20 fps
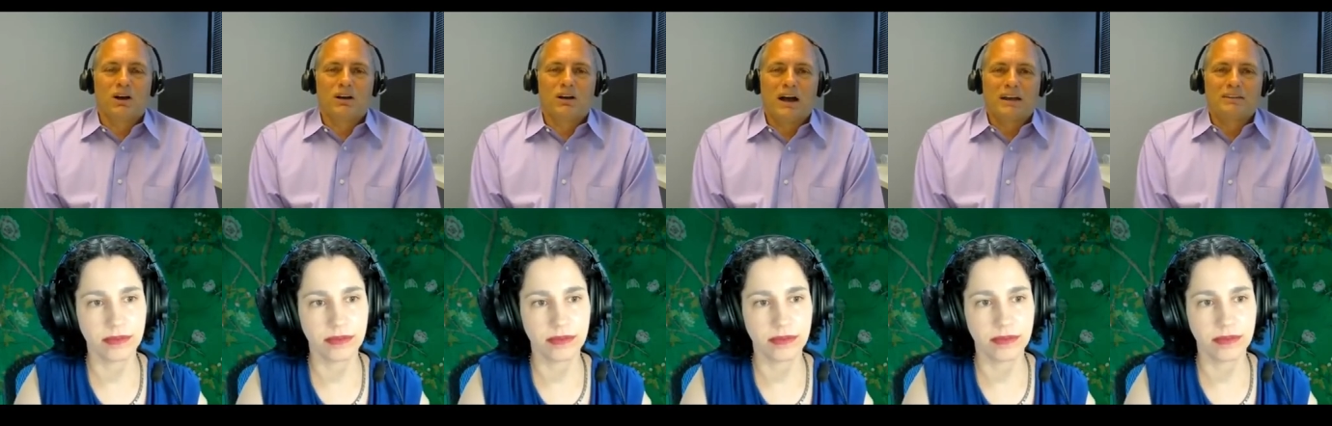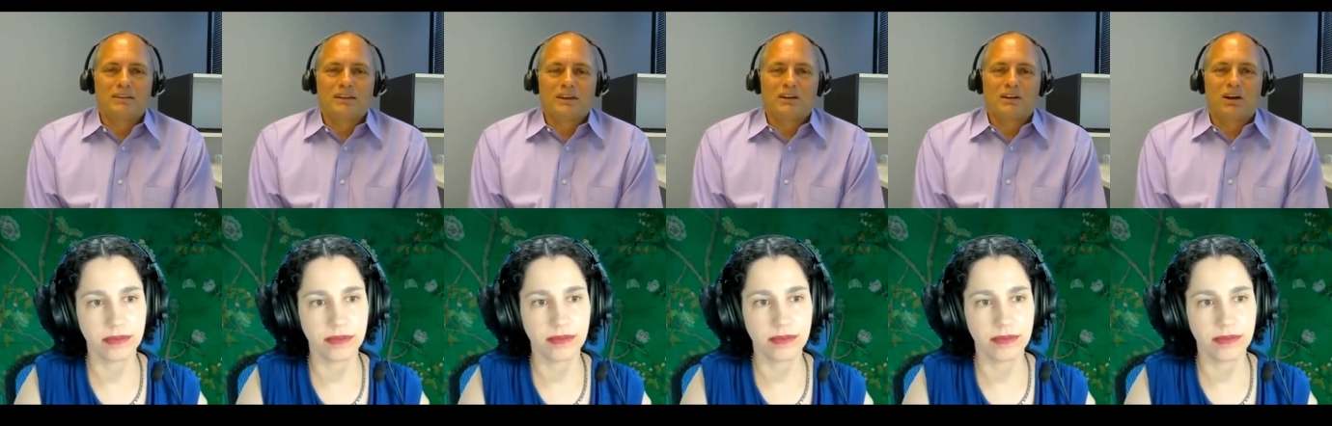Speaker 1: I
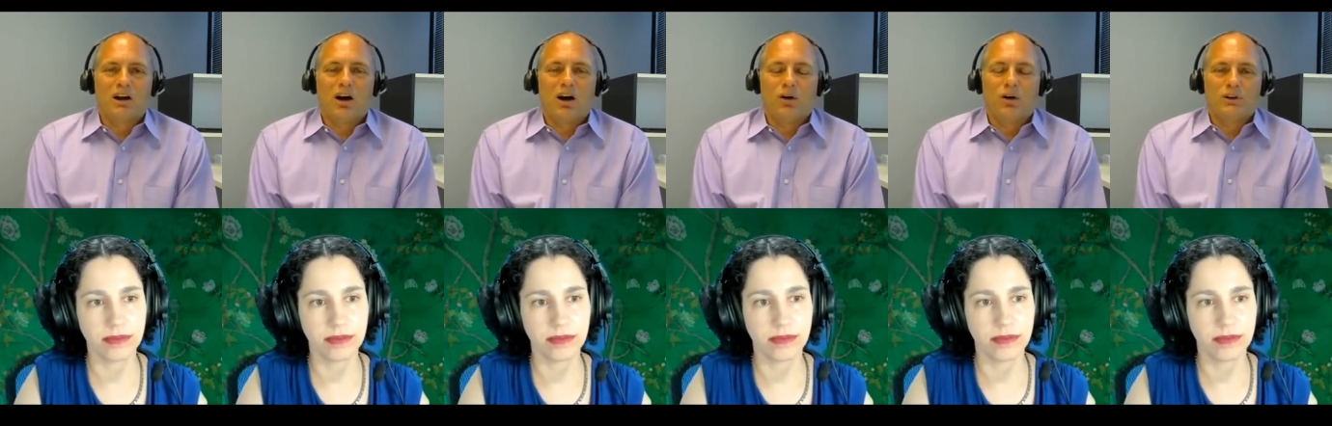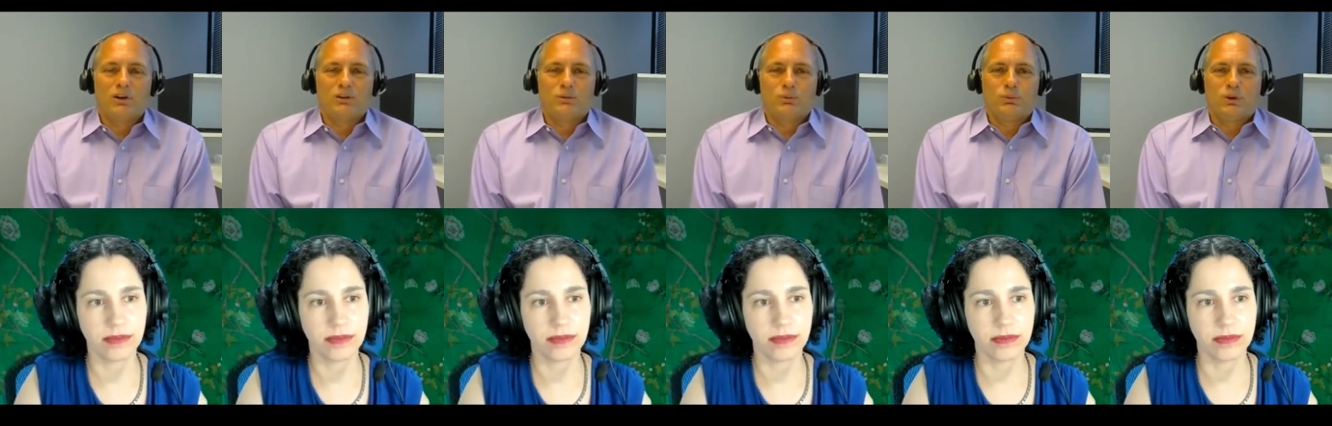think
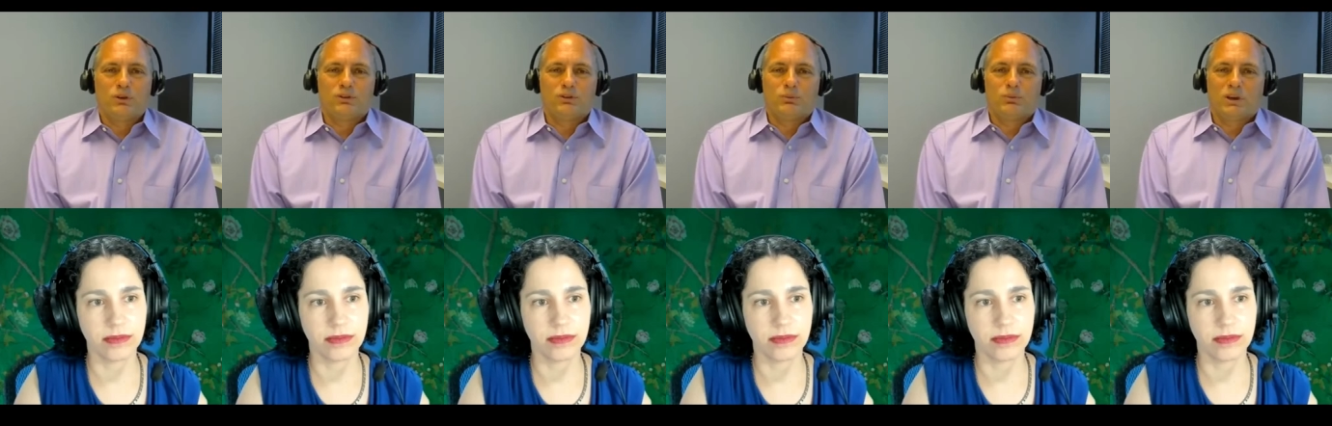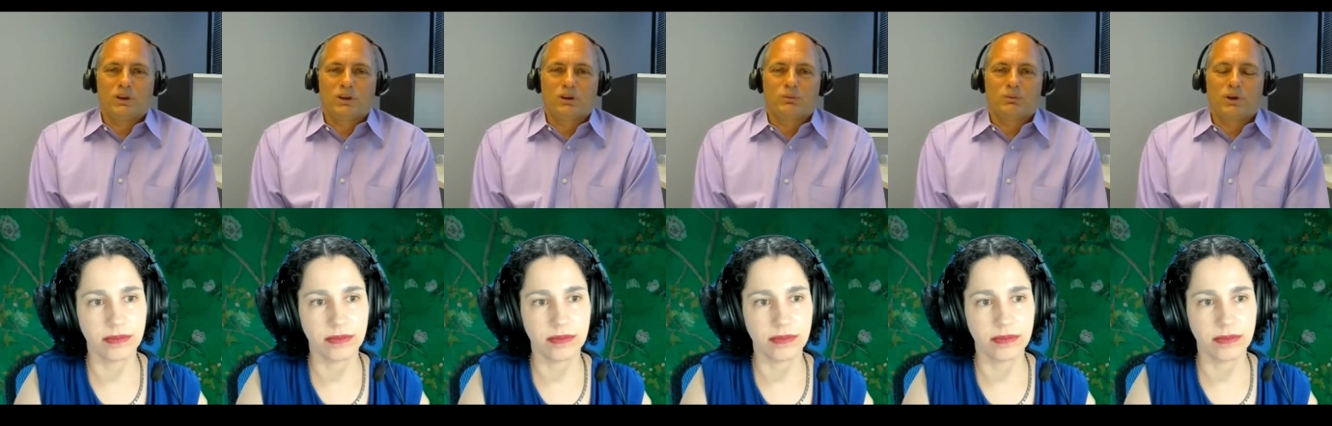always builds a
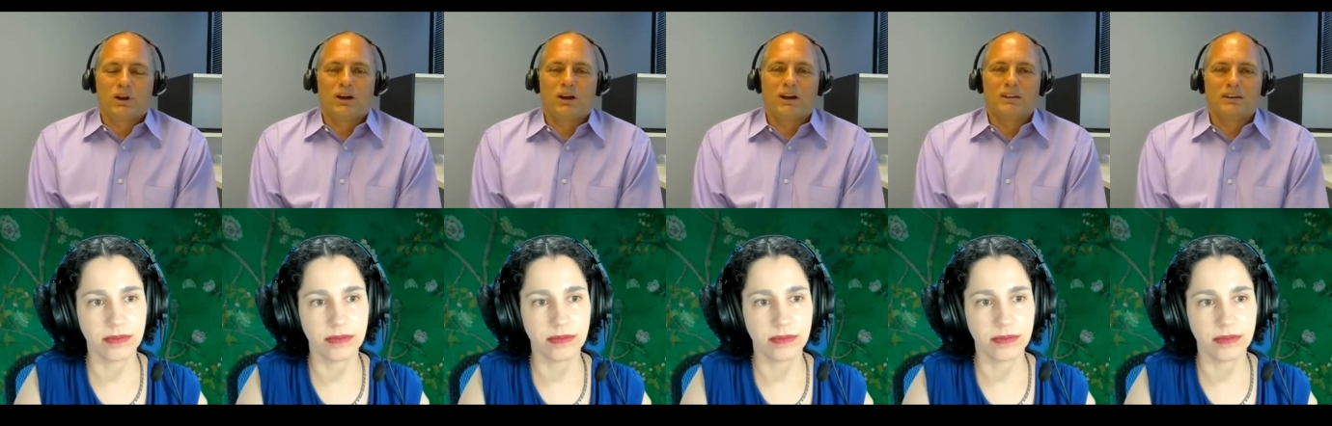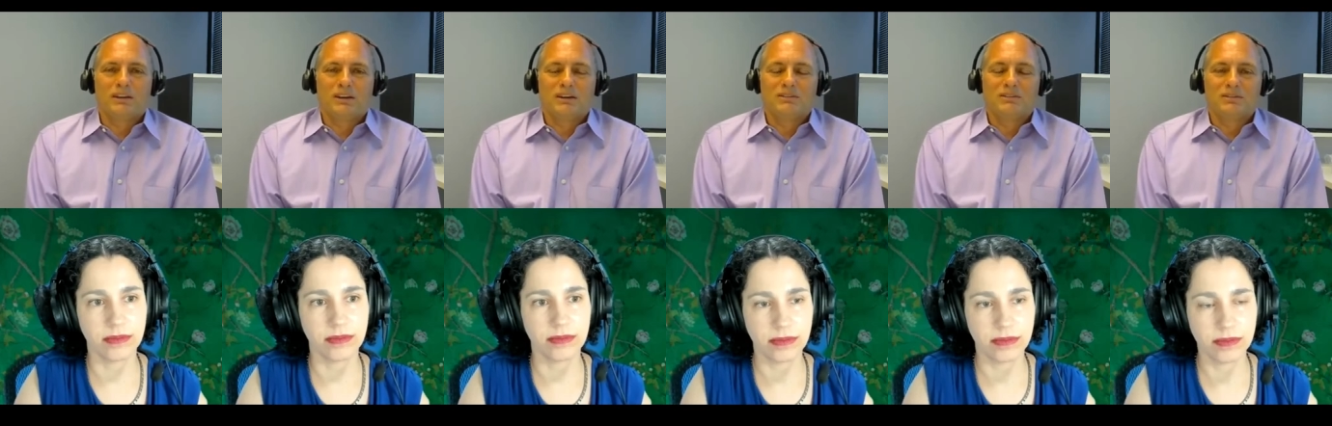bigger bond
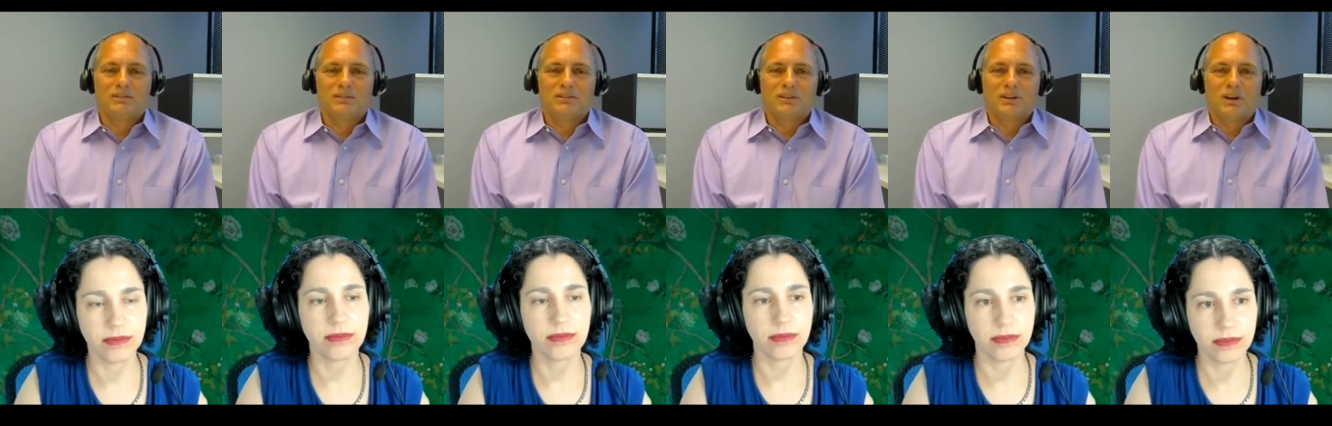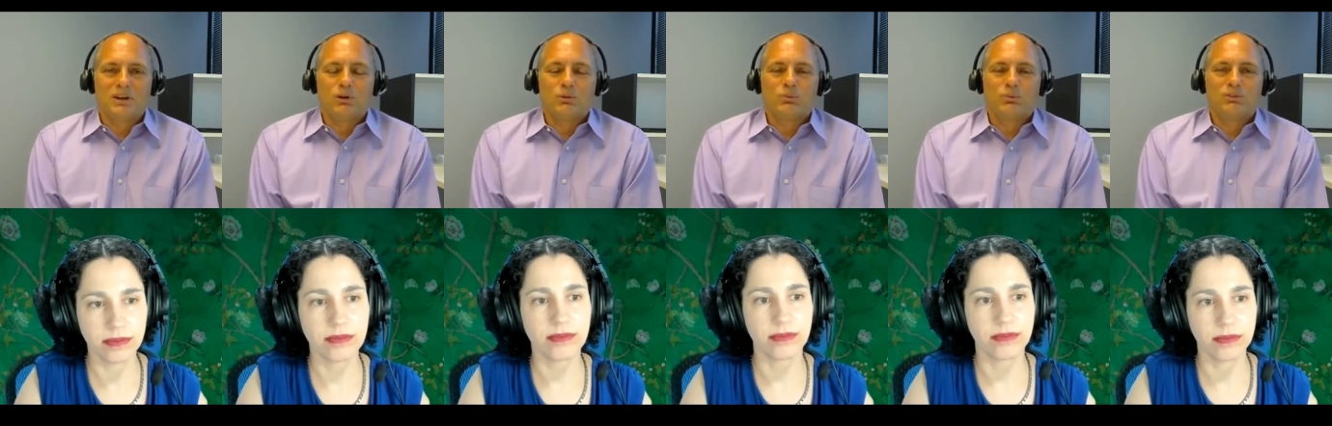than, you
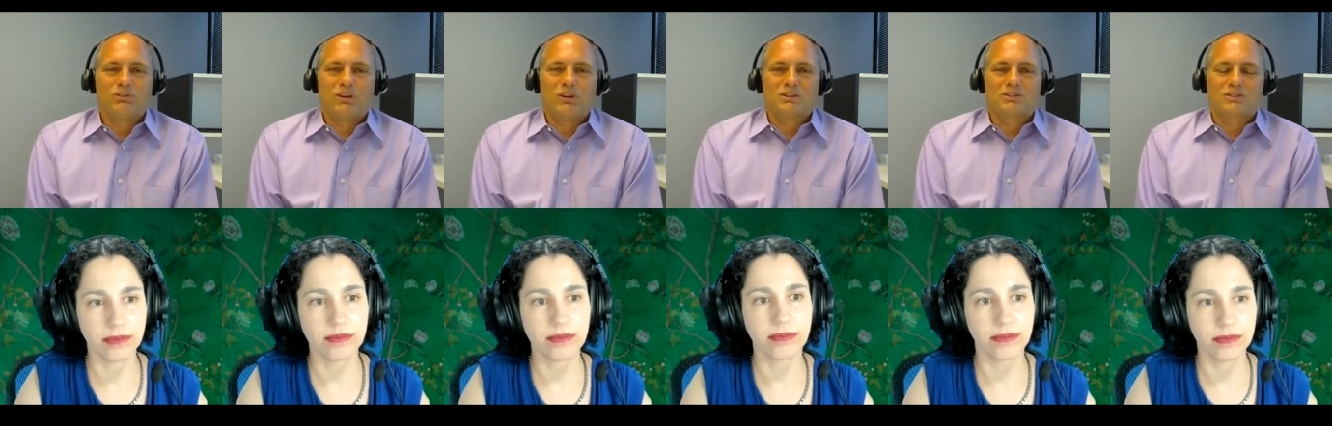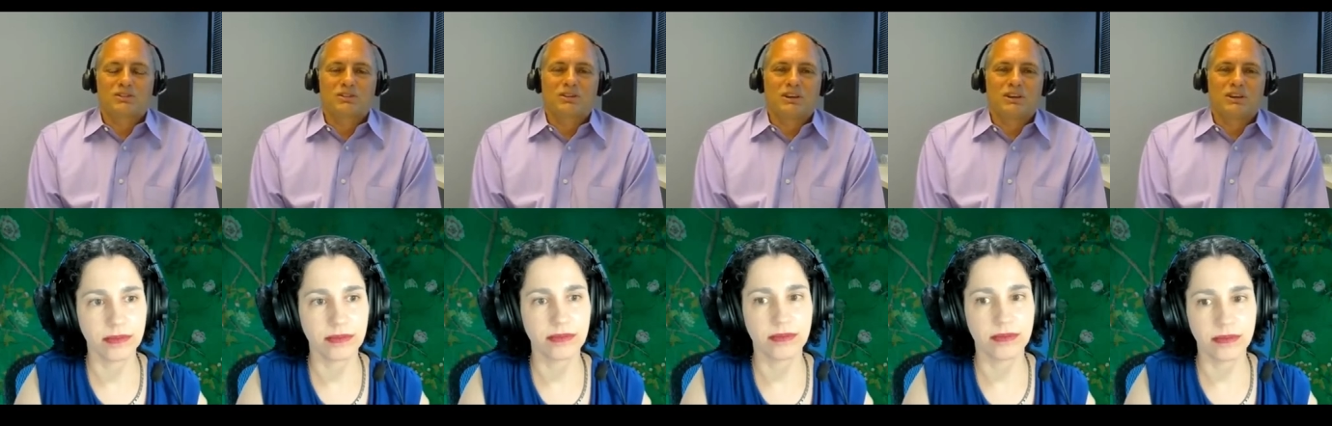know,
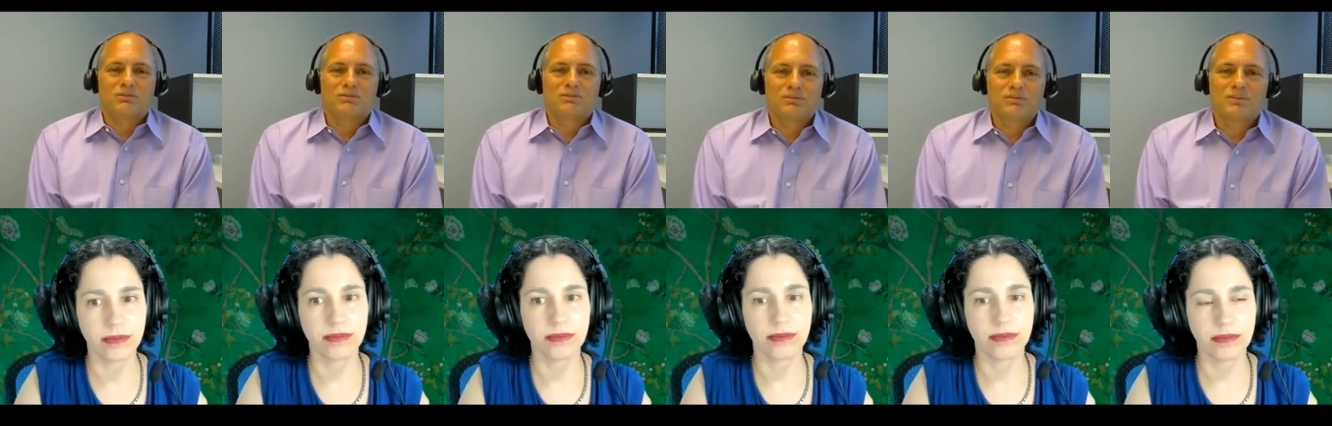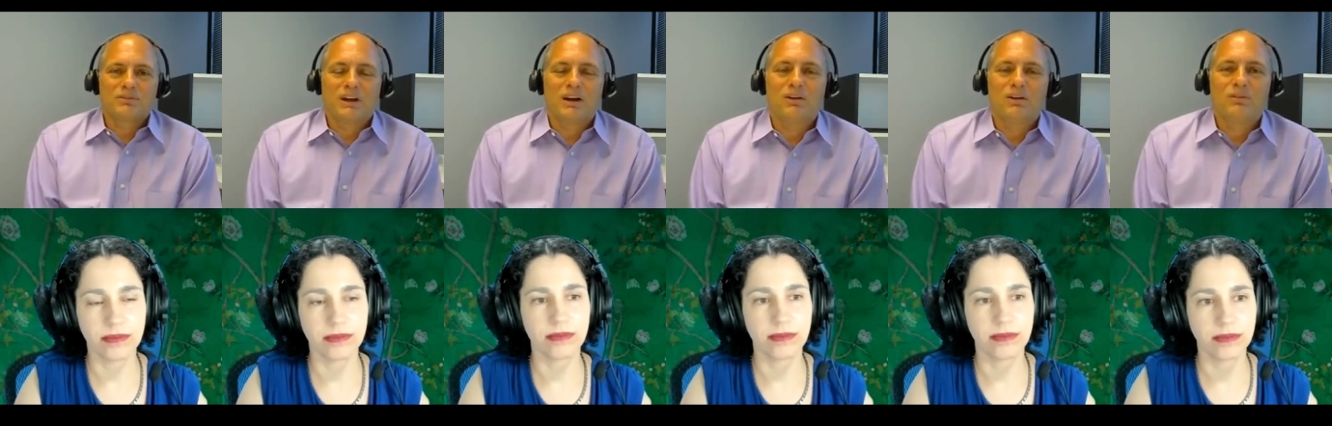potentially,
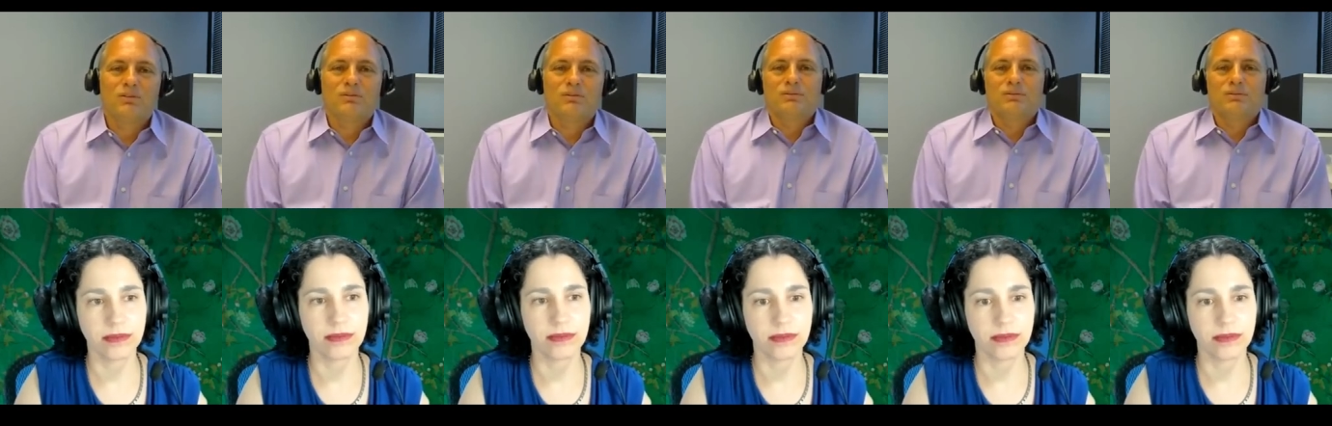you know,